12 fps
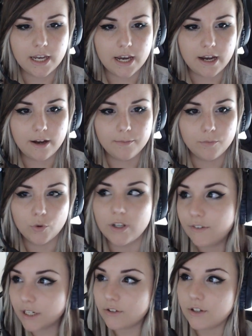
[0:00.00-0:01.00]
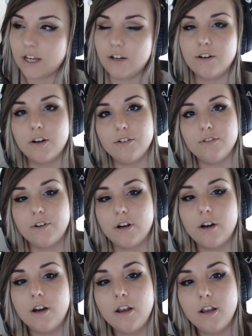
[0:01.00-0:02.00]
We're living together in
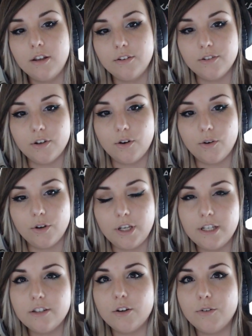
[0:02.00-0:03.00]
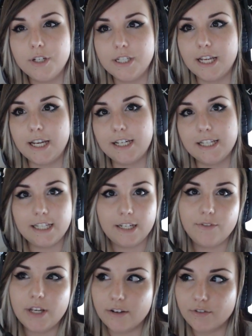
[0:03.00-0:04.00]
Austria, so he's always like
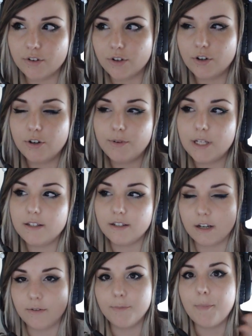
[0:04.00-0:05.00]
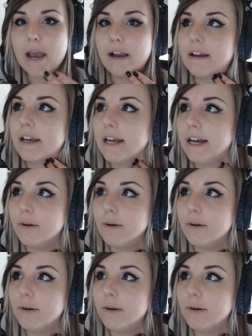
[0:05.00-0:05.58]
leaving for tournaments and coming back.